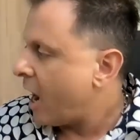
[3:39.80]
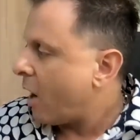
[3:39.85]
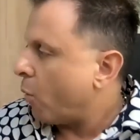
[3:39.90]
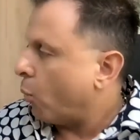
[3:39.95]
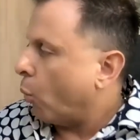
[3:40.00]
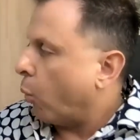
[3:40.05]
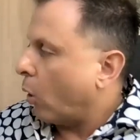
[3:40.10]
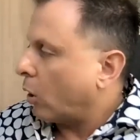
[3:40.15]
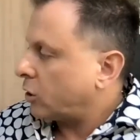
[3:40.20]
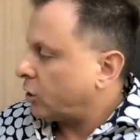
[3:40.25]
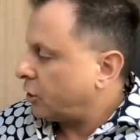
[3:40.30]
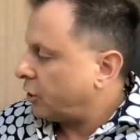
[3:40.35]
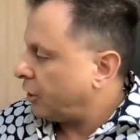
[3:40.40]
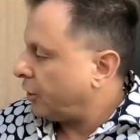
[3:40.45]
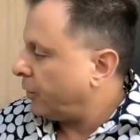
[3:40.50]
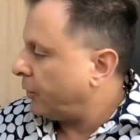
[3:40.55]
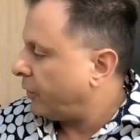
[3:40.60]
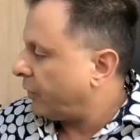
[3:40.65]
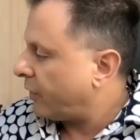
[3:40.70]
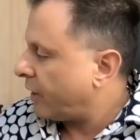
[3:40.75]
What do you
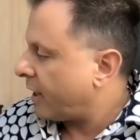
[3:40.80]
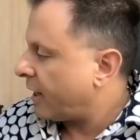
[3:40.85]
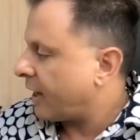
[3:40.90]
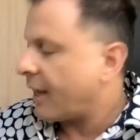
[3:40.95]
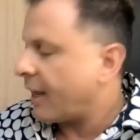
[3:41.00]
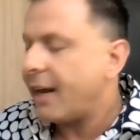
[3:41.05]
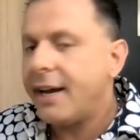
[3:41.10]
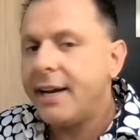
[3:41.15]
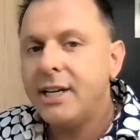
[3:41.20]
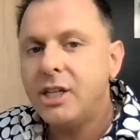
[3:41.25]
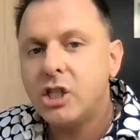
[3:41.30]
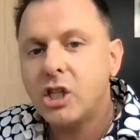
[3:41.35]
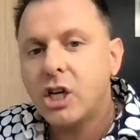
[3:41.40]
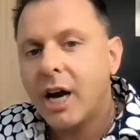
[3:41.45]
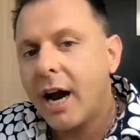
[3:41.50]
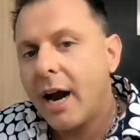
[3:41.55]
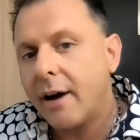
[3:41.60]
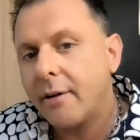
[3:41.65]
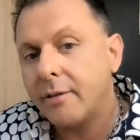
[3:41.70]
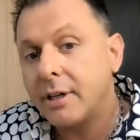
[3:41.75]
think each
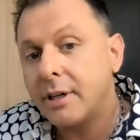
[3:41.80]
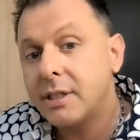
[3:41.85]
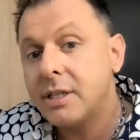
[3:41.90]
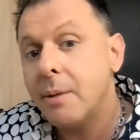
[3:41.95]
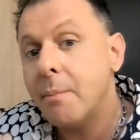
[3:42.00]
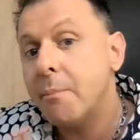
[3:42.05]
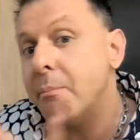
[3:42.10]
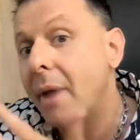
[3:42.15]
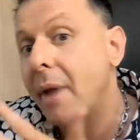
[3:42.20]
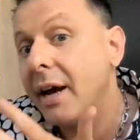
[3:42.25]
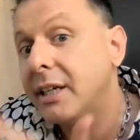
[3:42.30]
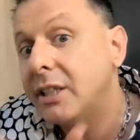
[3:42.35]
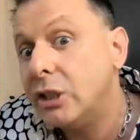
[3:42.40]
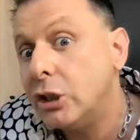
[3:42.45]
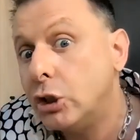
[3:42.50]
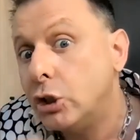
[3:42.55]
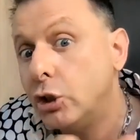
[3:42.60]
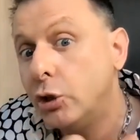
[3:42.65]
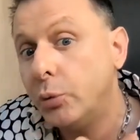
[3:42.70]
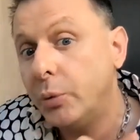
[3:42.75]
character might
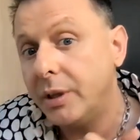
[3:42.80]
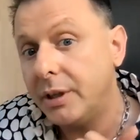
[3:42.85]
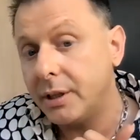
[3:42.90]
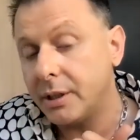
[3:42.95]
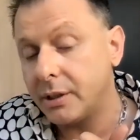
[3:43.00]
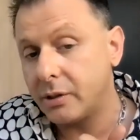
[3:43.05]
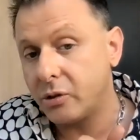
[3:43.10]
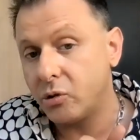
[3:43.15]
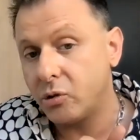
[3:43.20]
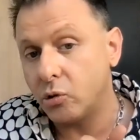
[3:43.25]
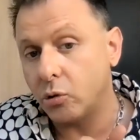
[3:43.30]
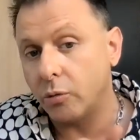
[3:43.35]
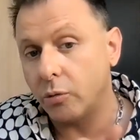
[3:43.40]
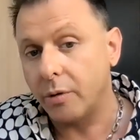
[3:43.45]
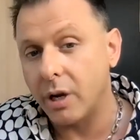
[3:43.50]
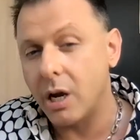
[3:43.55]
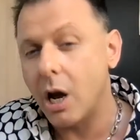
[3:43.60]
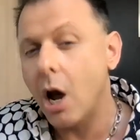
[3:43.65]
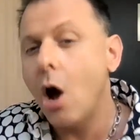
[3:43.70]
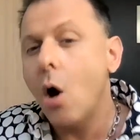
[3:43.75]
do in the
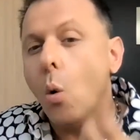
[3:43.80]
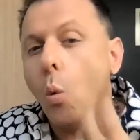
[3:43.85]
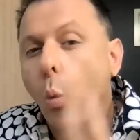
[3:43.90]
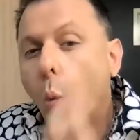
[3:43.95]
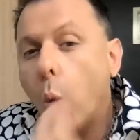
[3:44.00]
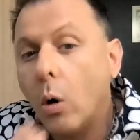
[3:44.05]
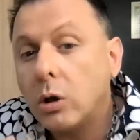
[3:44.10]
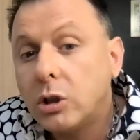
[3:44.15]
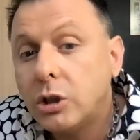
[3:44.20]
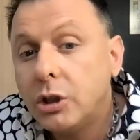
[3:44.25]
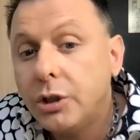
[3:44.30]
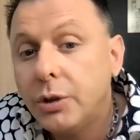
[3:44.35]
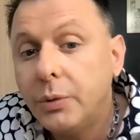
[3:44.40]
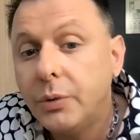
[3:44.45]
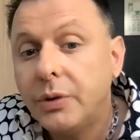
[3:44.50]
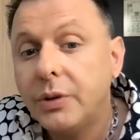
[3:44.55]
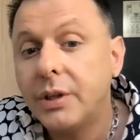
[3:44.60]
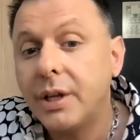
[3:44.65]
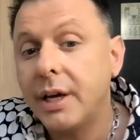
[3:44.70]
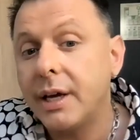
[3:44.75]
story? What do you
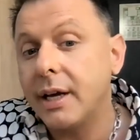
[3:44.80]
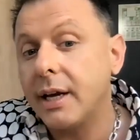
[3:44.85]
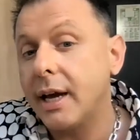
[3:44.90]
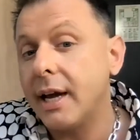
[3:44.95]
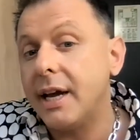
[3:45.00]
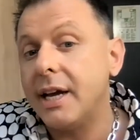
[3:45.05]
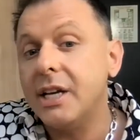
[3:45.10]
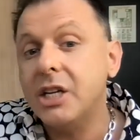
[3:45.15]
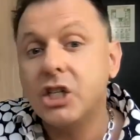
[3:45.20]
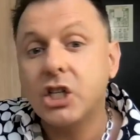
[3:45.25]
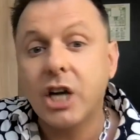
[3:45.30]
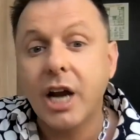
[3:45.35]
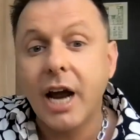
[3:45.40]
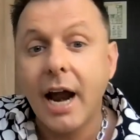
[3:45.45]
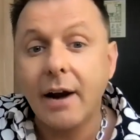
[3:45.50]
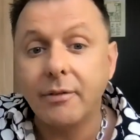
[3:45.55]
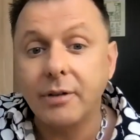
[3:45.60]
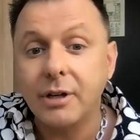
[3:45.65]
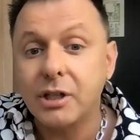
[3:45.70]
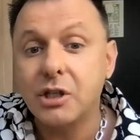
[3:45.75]
think each
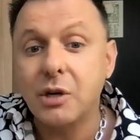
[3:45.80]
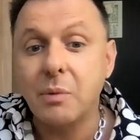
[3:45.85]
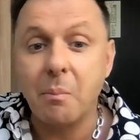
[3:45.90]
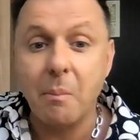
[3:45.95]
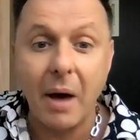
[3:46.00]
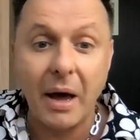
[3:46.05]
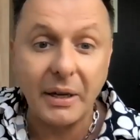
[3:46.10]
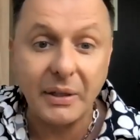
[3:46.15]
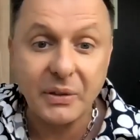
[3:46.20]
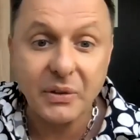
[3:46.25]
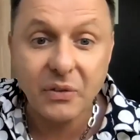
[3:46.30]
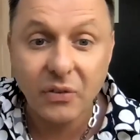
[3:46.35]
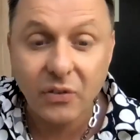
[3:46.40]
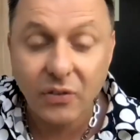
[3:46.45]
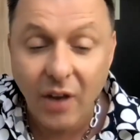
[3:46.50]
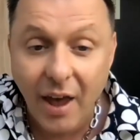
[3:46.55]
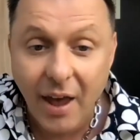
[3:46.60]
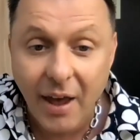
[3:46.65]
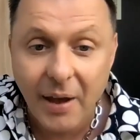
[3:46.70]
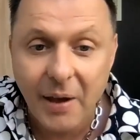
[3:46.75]
character might
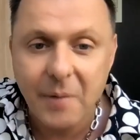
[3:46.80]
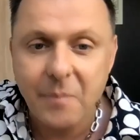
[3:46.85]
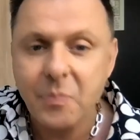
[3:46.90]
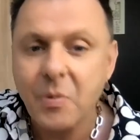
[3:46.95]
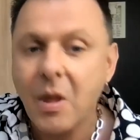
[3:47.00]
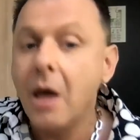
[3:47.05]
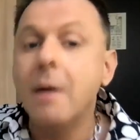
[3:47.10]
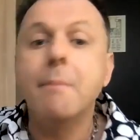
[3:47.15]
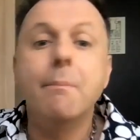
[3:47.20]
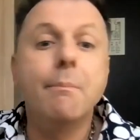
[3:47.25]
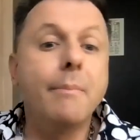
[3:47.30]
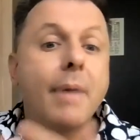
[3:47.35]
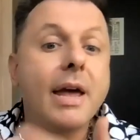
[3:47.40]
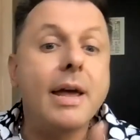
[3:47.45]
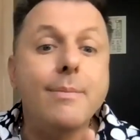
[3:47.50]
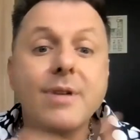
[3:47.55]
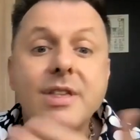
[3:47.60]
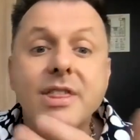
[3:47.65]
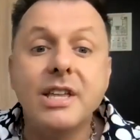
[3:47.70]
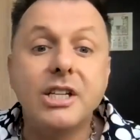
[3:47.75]
say?
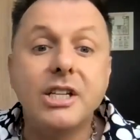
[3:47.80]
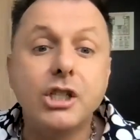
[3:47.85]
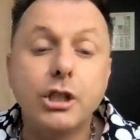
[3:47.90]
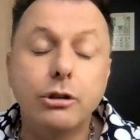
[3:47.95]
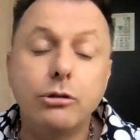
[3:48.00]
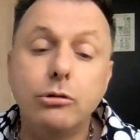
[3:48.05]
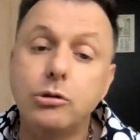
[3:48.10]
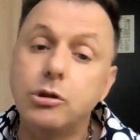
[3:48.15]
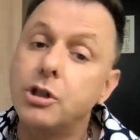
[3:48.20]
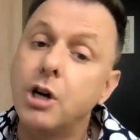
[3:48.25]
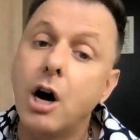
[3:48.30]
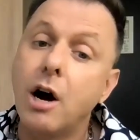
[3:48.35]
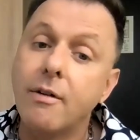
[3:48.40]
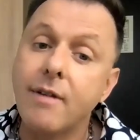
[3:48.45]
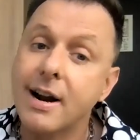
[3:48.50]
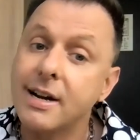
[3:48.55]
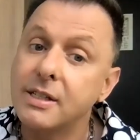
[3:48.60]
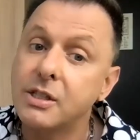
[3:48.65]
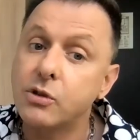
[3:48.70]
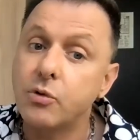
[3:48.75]
Maybe the children are
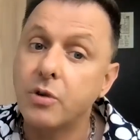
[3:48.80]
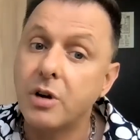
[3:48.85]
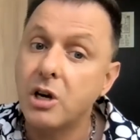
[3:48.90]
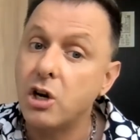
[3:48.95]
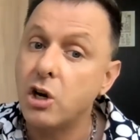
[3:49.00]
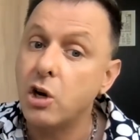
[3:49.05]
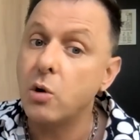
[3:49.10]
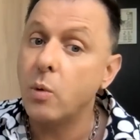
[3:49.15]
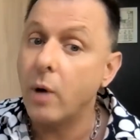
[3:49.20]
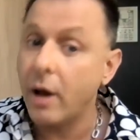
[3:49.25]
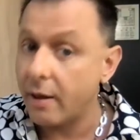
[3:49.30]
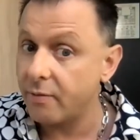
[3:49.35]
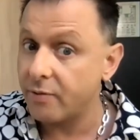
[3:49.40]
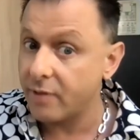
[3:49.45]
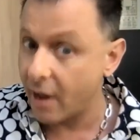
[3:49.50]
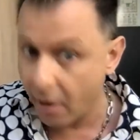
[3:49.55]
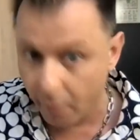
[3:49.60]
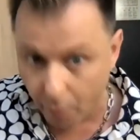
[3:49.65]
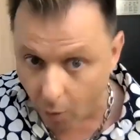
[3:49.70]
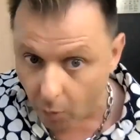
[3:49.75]
answering you in
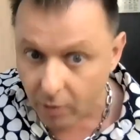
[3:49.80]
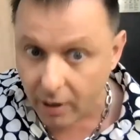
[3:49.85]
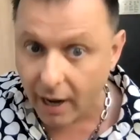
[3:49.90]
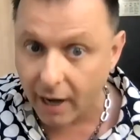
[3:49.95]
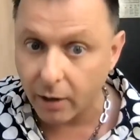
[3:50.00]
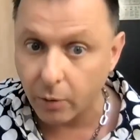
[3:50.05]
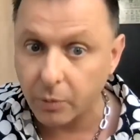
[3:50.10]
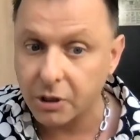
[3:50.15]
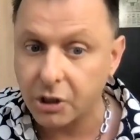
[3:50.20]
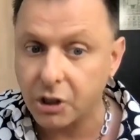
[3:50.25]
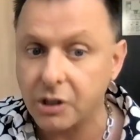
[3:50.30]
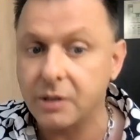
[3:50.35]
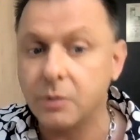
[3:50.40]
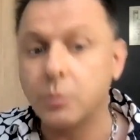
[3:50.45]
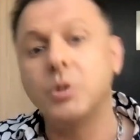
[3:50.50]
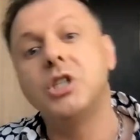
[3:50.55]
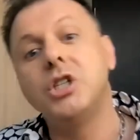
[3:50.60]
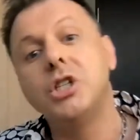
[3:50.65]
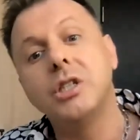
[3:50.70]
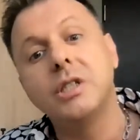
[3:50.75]
their own languages,
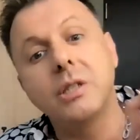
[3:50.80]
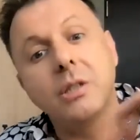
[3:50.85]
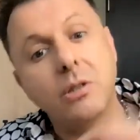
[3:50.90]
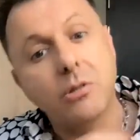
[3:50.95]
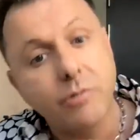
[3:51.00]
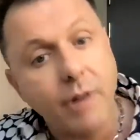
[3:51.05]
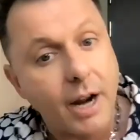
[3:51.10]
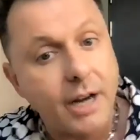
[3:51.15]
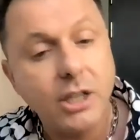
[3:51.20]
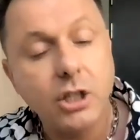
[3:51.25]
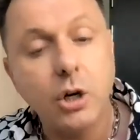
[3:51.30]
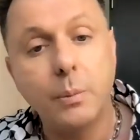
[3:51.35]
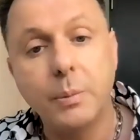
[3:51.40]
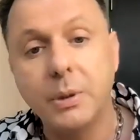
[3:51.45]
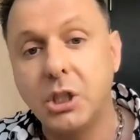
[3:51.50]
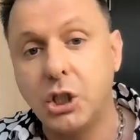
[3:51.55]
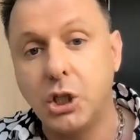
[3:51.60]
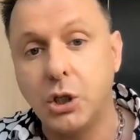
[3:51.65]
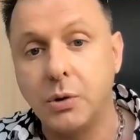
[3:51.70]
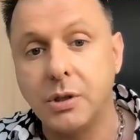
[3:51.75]
which is a great
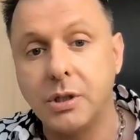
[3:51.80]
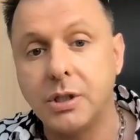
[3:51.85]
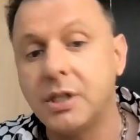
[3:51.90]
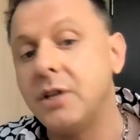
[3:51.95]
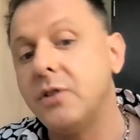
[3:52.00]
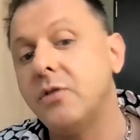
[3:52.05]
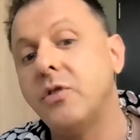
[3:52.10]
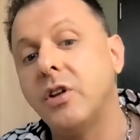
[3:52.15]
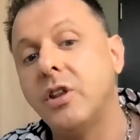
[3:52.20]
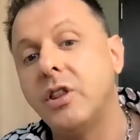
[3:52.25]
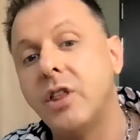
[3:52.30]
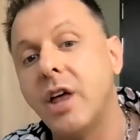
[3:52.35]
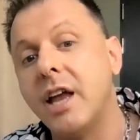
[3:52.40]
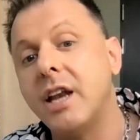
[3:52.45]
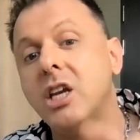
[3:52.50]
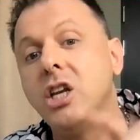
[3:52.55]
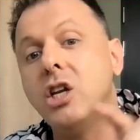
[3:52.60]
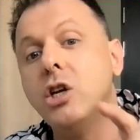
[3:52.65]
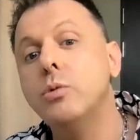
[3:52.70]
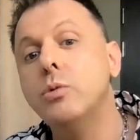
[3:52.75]
opportunity for then
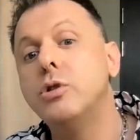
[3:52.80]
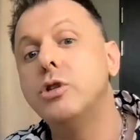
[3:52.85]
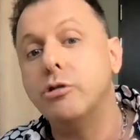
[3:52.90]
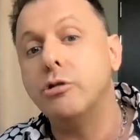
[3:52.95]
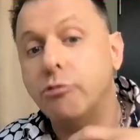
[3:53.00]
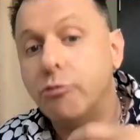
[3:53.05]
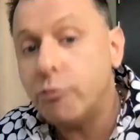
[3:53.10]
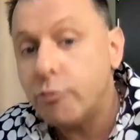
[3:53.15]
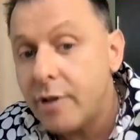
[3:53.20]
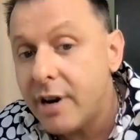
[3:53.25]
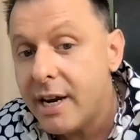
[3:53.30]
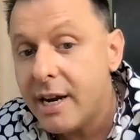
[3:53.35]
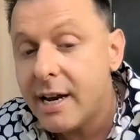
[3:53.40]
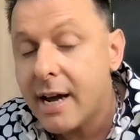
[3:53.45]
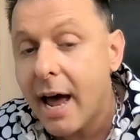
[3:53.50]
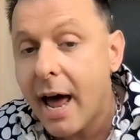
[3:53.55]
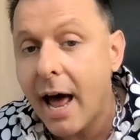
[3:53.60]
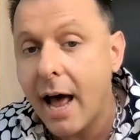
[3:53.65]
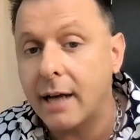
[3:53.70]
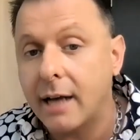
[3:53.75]
you to
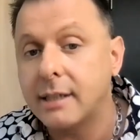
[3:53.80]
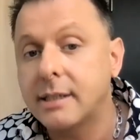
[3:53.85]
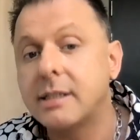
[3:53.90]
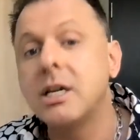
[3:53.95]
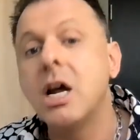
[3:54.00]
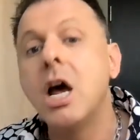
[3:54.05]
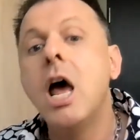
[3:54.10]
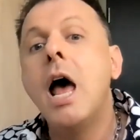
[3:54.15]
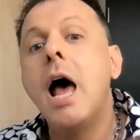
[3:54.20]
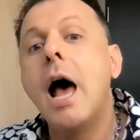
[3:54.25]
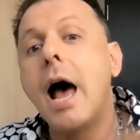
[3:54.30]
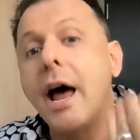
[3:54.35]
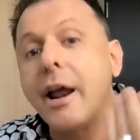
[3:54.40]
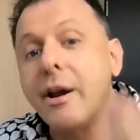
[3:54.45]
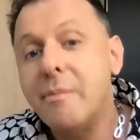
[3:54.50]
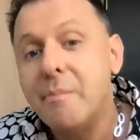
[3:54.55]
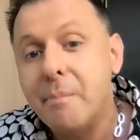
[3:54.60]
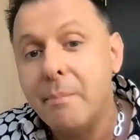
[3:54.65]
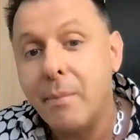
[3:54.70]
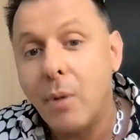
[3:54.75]
recast and
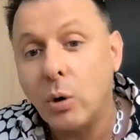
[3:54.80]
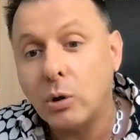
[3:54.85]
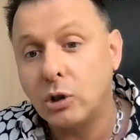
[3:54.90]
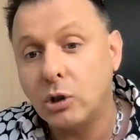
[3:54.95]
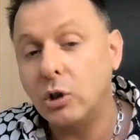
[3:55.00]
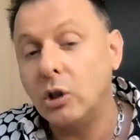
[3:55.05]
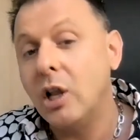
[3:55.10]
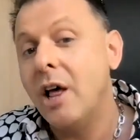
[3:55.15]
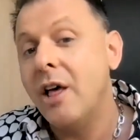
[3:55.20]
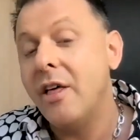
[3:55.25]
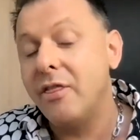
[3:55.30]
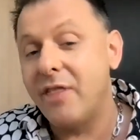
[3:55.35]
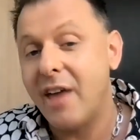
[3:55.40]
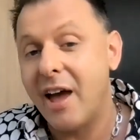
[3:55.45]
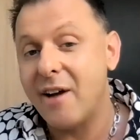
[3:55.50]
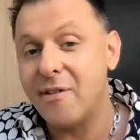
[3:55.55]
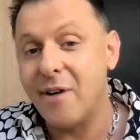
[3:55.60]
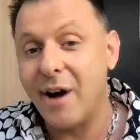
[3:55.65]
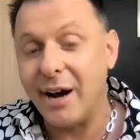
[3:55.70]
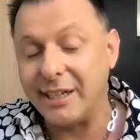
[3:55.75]
model
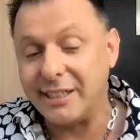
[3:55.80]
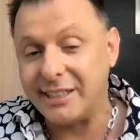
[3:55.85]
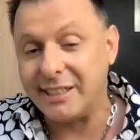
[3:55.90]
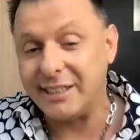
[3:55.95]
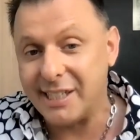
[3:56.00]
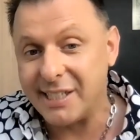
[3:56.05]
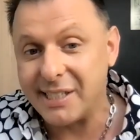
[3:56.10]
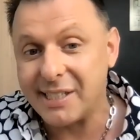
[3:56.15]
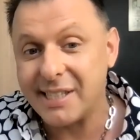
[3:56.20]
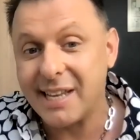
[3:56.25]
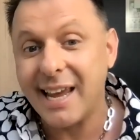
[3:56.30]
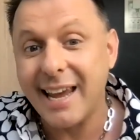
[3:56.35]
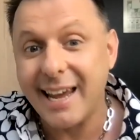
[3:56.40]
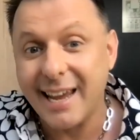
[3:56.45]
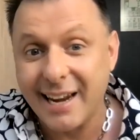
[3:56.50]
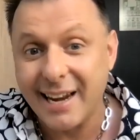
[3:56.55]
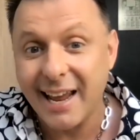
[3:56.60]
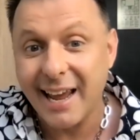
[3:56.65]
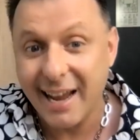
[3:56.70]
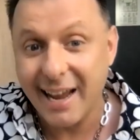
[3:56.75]
their ideas
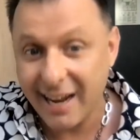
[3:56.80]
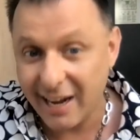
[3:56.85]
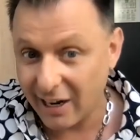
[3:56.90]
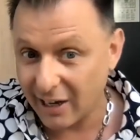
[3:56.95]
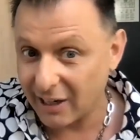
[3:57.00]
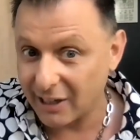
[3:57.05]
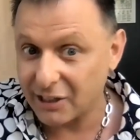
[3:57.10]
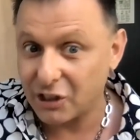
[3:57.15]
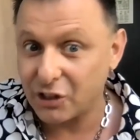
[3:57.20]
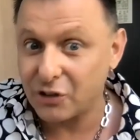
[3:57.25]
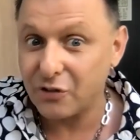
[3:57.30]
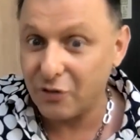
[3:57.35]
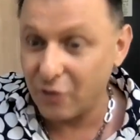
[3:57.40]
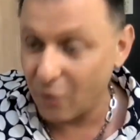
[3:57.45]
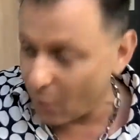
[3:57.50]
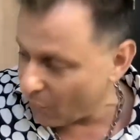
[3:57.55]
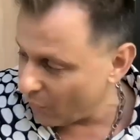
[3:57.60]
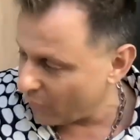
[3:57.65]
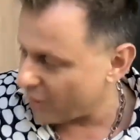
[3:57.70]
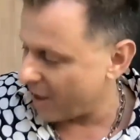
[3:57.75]
in English
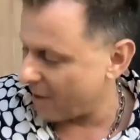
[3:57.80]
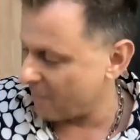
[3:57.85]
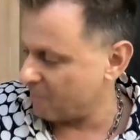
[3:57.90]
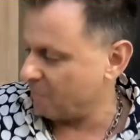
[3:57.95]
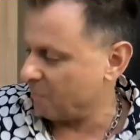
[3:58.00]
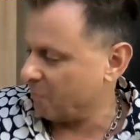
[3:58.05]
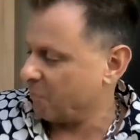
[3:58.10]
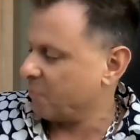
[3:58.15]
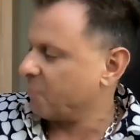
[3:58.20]
for them.